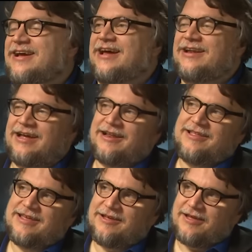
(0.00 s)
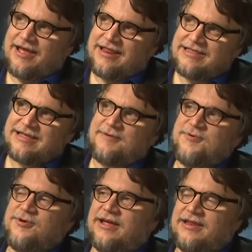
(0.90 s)
And I think any time
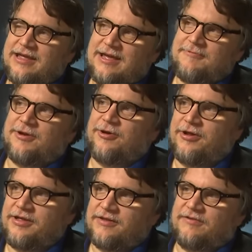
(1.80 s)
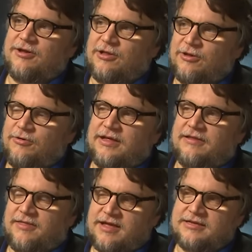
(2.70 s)
you can give an audience the clue
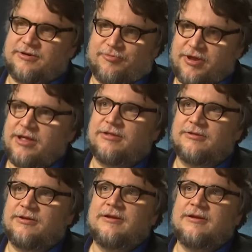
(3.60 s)
that things are real,